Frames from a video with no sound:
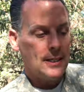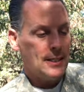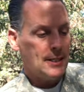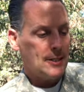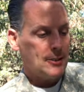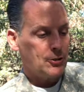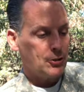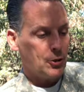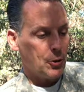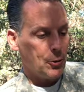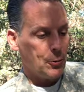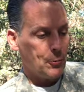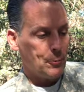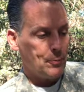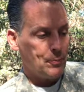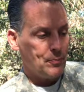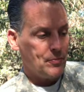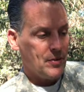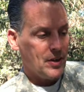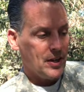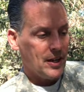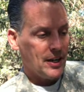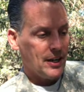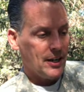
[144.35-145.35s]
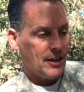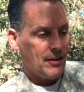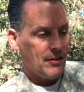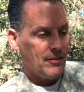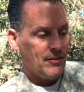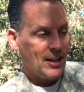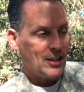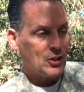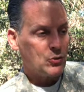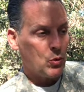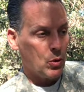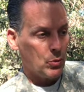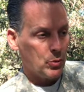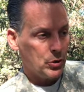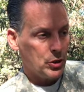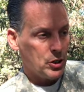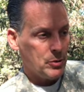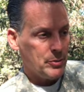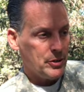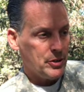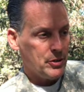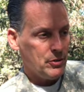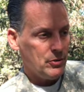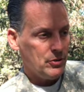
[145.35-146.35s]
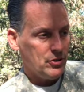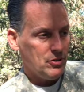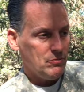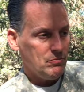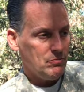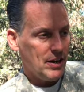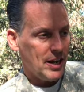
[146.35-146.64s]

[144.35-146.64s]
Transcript: So that's what we're going to be using